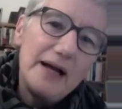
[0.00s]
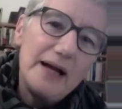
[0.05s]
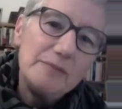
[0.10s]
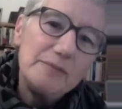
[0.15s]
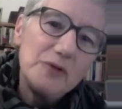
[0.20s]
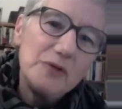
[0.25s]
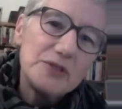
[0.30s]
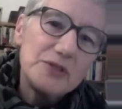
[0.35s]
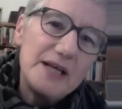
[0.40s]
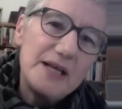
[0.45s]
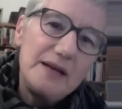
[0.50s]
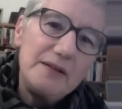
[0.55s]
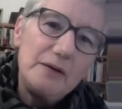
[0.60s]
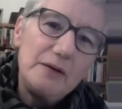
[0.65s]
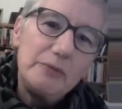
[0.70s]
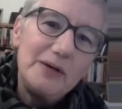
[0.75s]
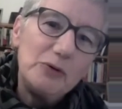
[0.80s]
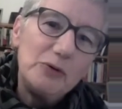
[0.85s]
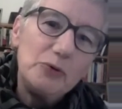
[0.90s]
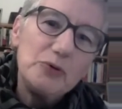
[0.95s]
I'm not saying that
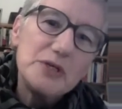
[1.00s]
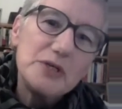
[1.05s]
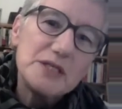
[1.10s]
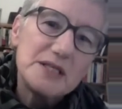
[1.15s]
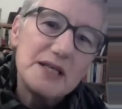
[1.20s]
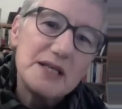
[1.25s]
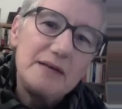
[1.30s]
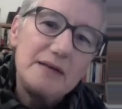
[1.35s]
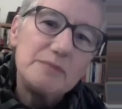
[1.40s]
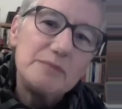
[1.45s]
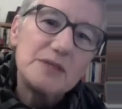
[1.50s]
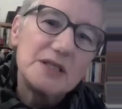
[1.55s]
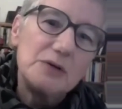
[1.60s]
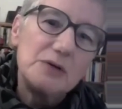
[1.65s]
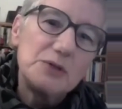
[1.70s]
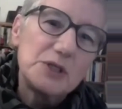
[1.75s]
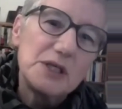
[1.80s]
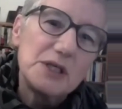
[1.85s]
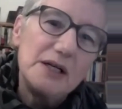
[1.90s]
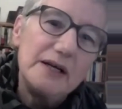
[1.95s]
we're all the same
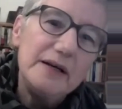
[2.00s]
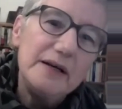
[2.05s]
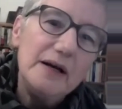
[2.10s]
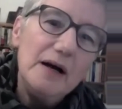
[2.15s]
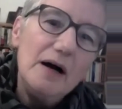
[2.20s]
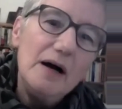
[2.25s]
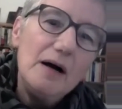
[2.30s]
socially,